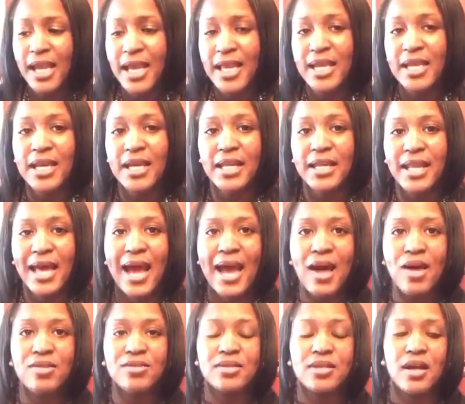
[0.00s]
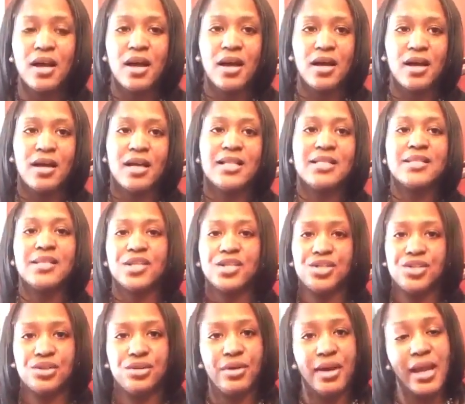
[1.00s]
And it allows
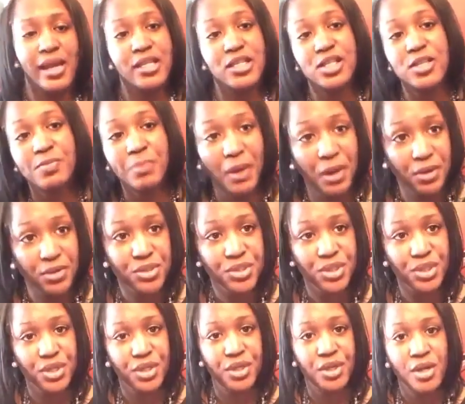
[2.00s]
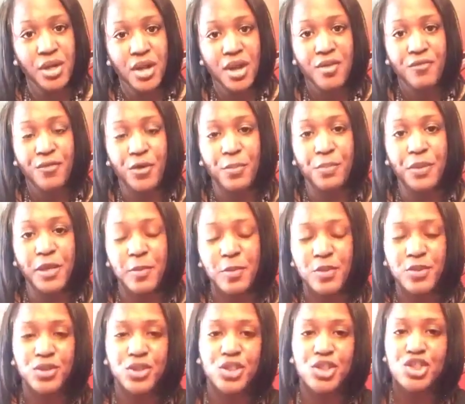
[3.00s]
additional exposure for
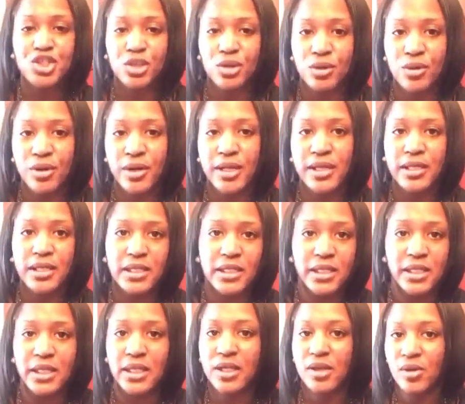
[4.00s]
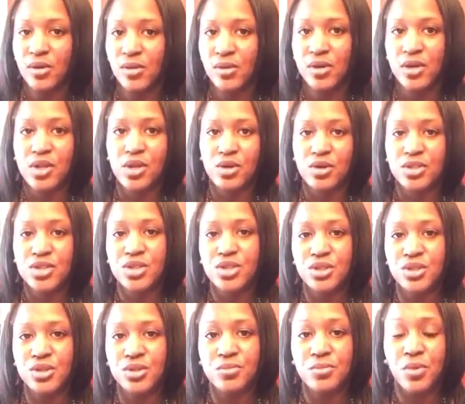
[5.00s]
people to join in on your
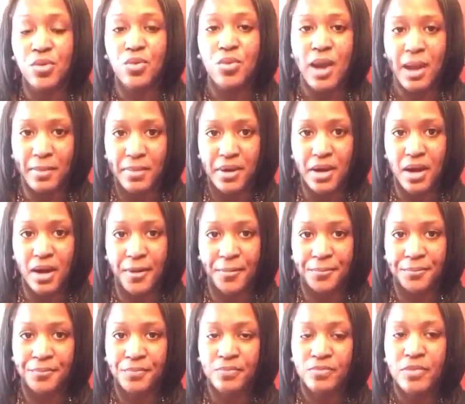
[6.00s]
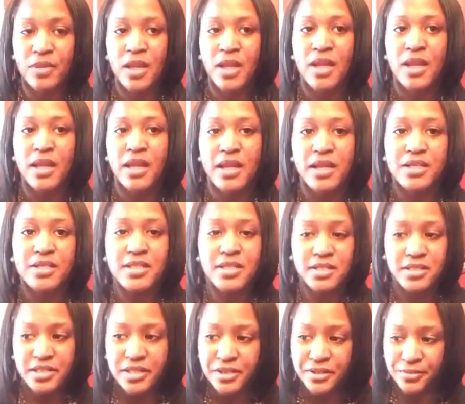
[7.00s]
Zoom webinar. Here's
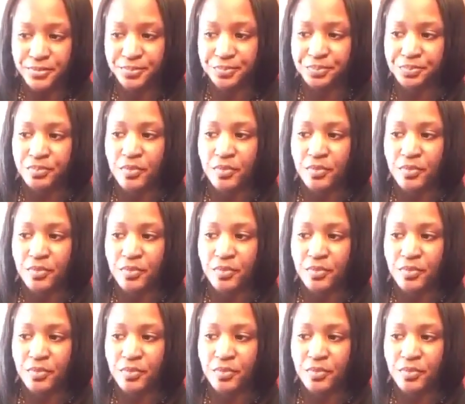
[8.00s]
the deal.